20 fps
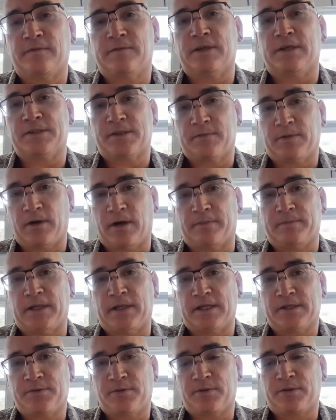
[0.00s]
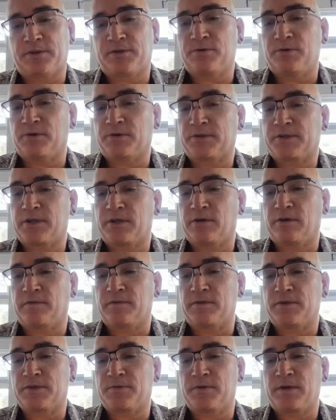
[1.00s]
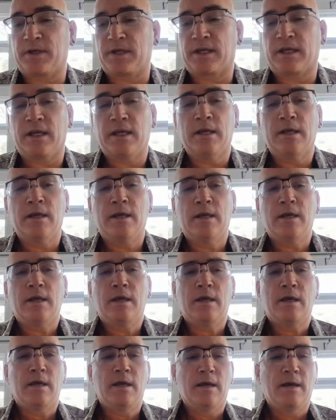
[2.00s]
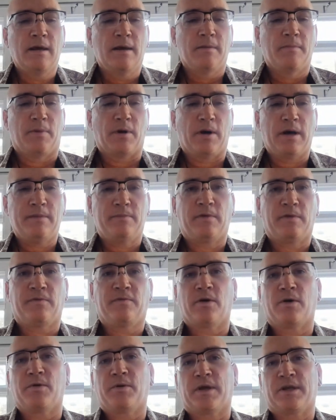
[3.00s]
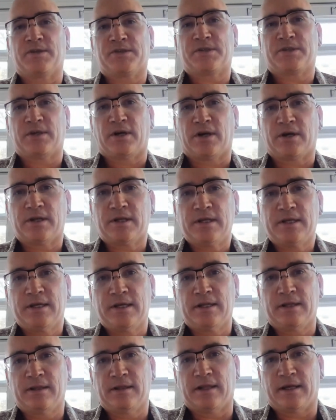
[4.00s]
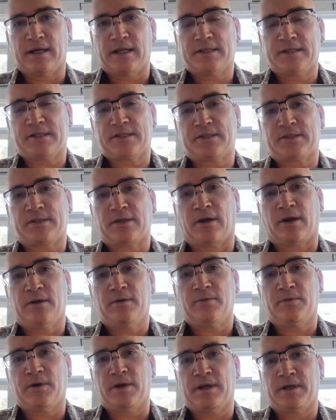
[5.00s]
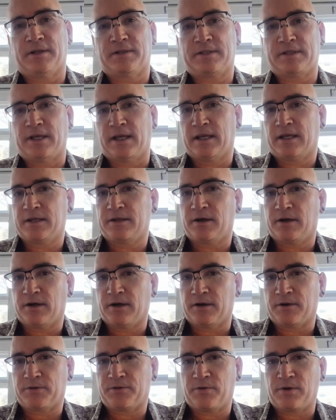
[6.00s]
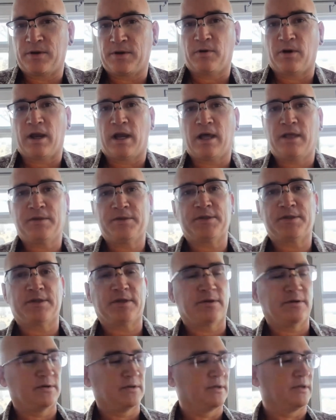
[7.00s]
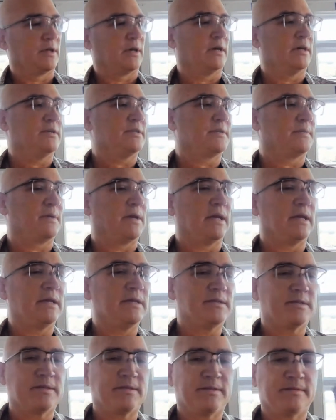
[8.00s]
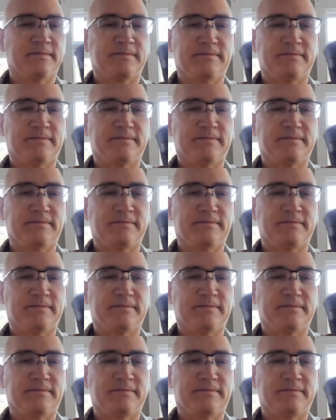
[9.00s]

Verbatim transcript: done some updates with the tools here over this week. But before we get started, let's start with taking our three breaths to go into the heart space.